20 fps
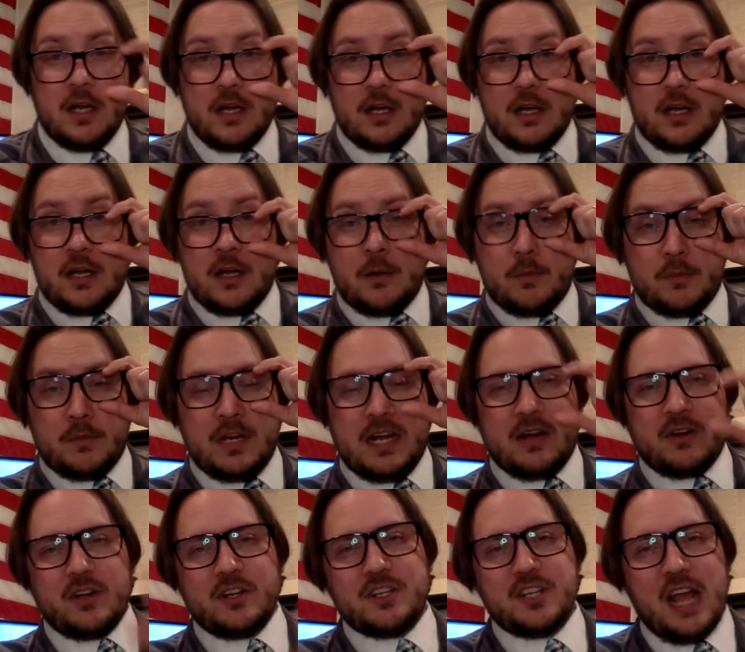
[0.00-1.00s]

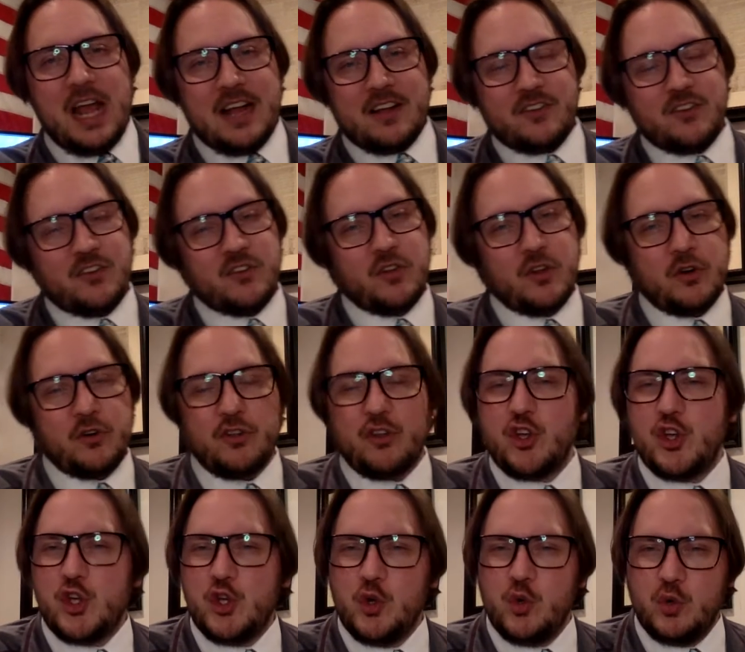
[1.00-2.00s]
Down in Texas, there's
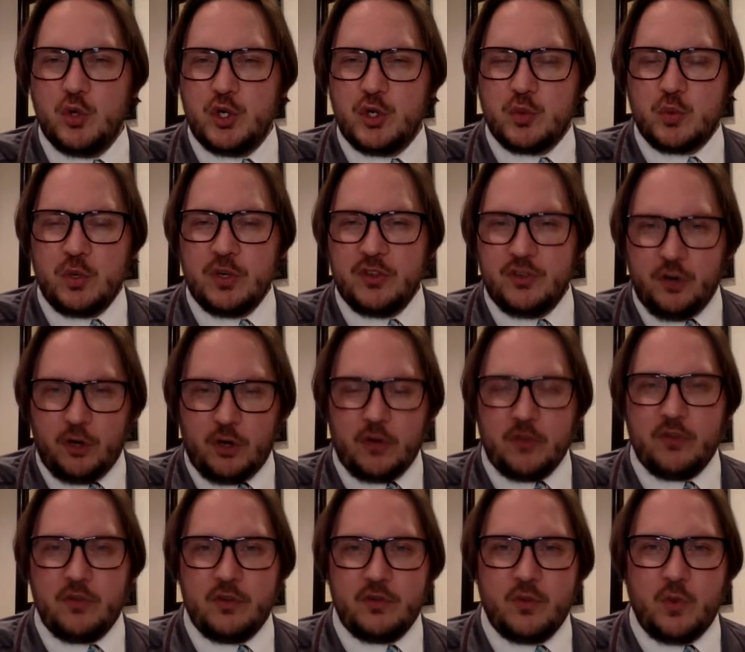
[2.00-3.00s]
huge
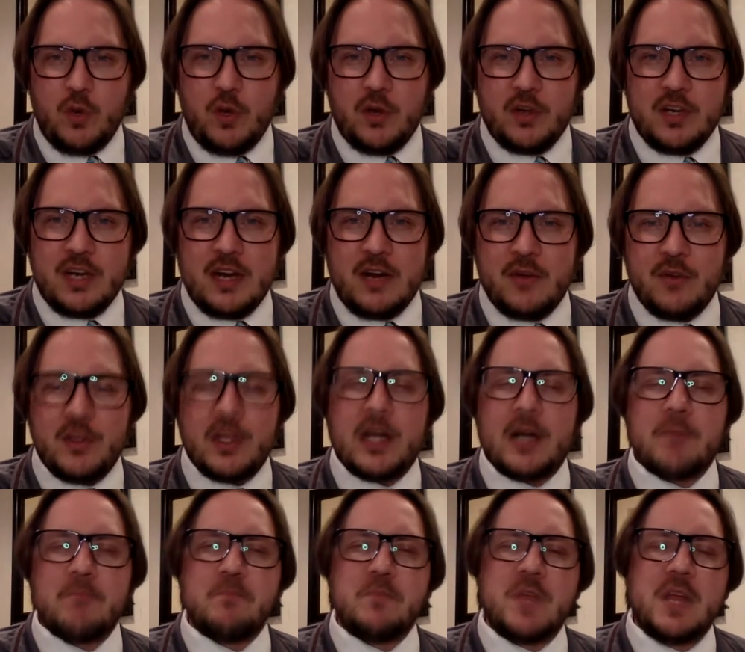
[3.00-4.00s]
reserves of oil down there.